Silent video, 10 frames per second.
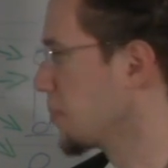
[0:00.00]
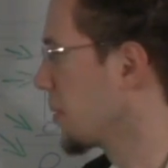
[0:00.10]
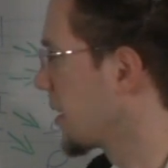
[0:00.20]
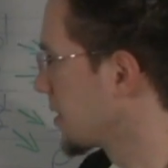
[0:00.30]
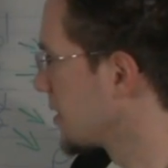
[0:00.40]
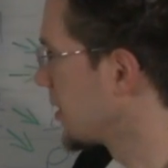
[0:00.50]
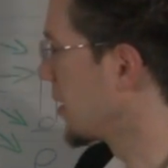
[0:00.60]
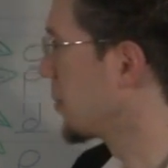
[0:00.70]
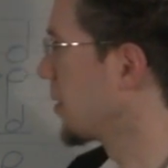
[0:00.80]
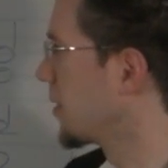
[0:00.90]
complex as you
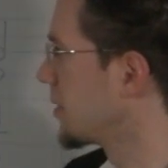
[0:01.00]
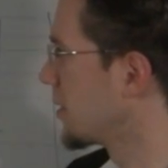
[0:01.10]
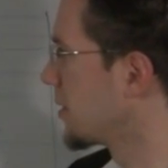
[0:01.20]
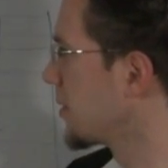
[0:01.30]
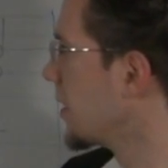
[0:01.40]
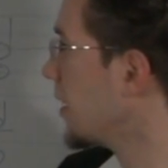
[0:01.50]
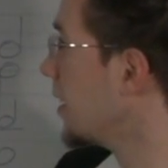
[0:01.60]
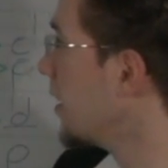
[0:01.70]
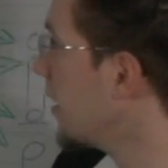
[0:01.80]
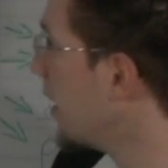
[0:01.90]
keep going too.
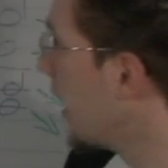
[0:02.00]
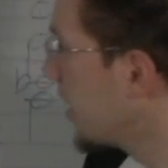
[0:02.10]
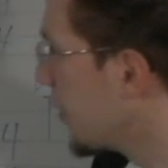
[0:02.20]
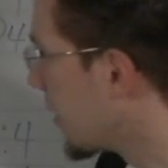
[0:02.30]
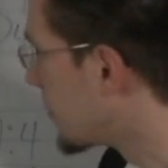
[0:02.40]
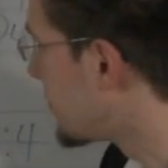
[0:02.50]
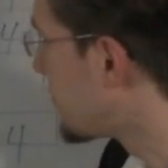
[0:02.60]
Anyway,